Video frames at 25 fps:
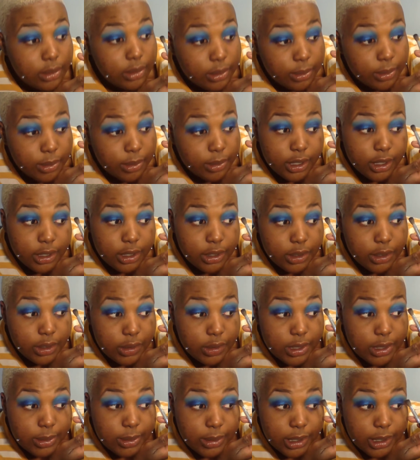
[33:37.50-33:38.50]
What I'm going to
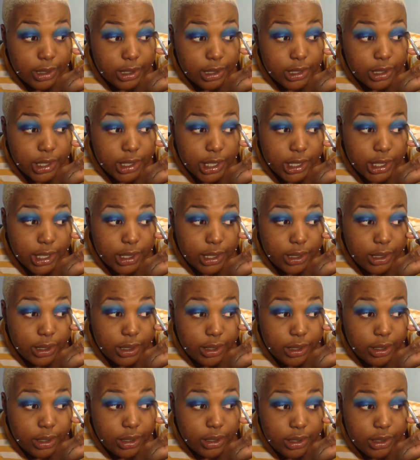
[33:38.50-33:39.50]
do is I'm going to take
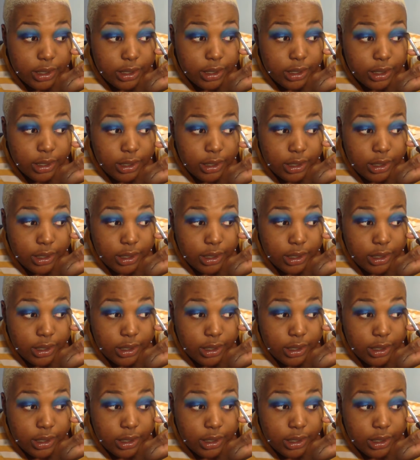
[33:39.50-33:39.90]
this